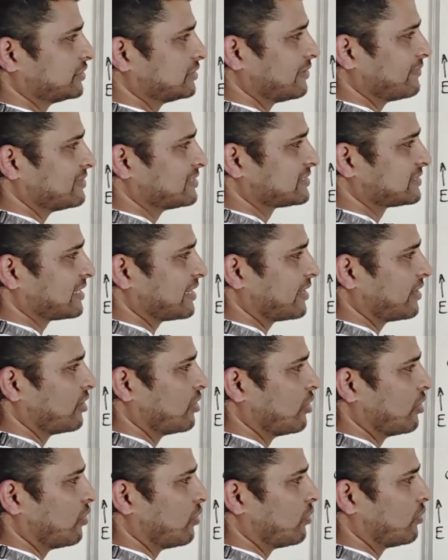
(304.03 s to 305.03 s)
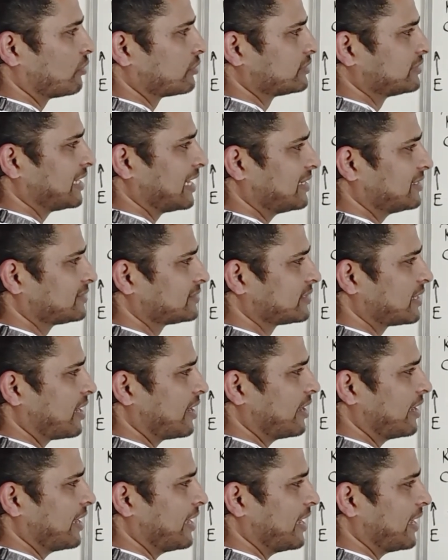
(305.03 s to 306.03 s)
they will say, oh,
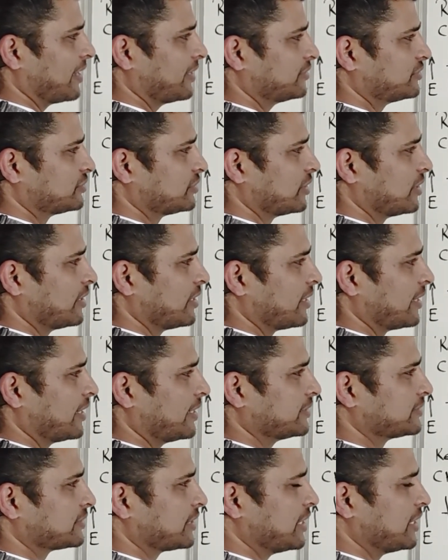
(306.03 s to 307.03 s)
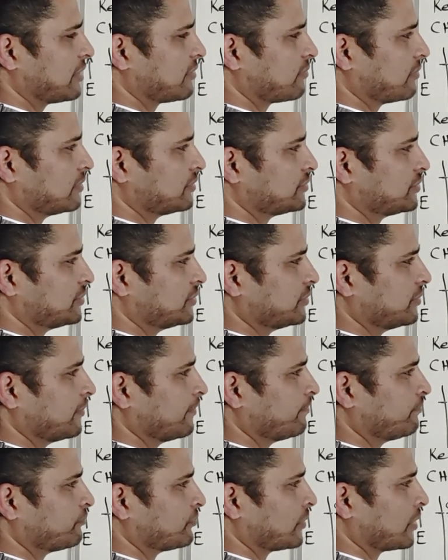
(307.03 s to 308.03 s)
delta H is equal to,
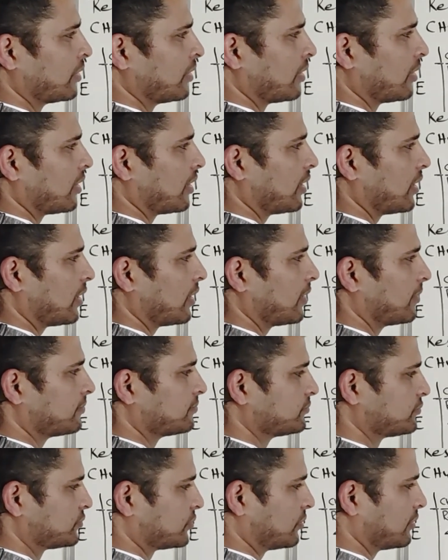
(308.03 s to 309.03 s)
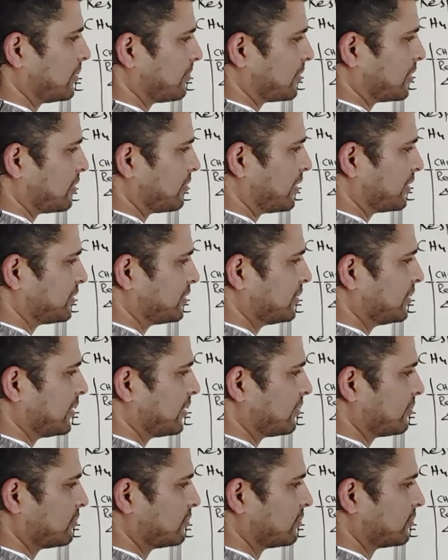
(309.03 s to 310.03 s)
sorry, I'm going to write it there,
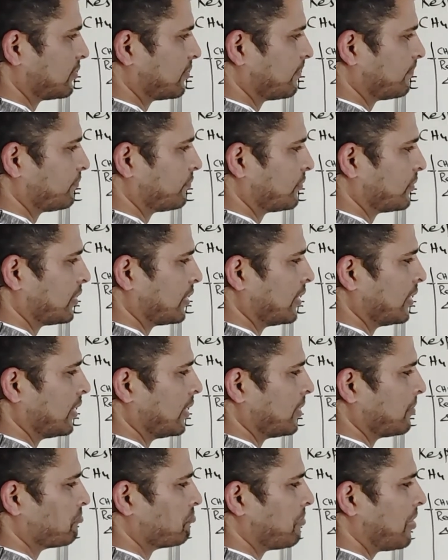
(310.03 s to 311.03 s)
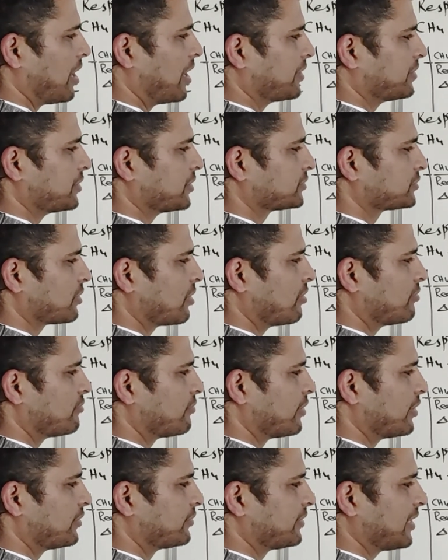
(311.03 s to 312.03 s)
minus
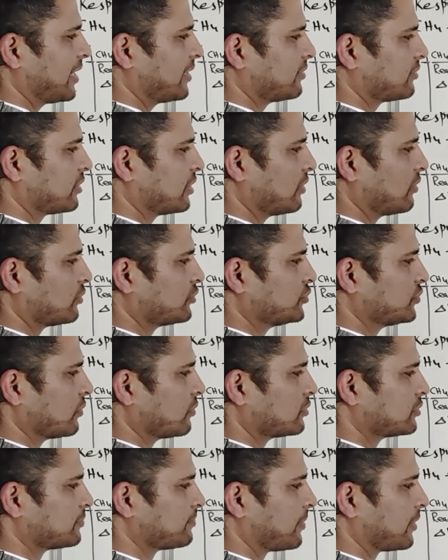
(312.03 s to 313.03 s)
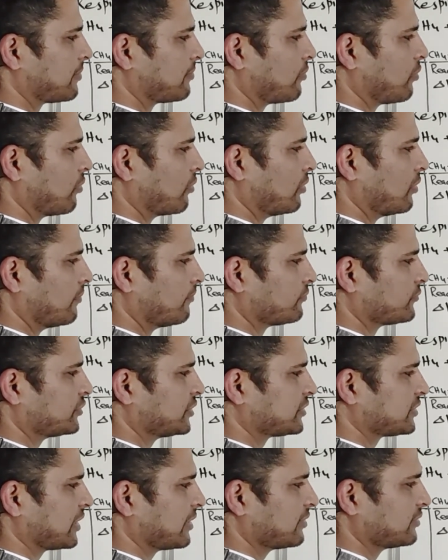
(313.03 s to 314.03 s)
110 kilojoules per mole.
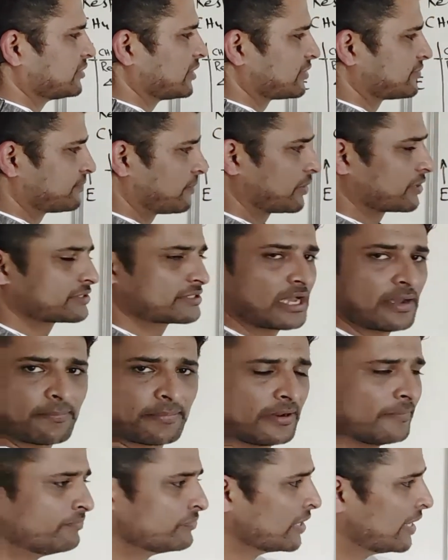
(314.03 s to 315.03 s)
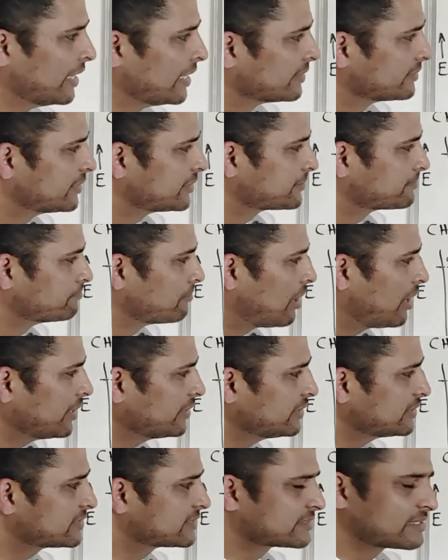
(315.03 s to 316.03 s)
Just for example, this
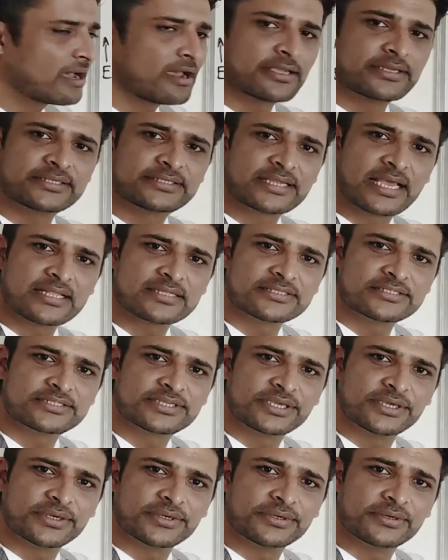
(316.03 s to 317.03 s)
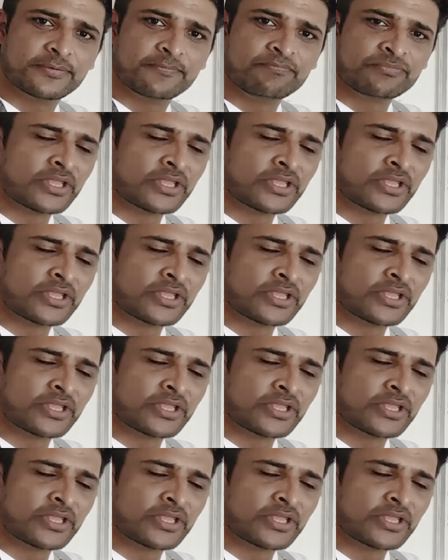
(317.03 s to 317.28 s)
minus sign tells you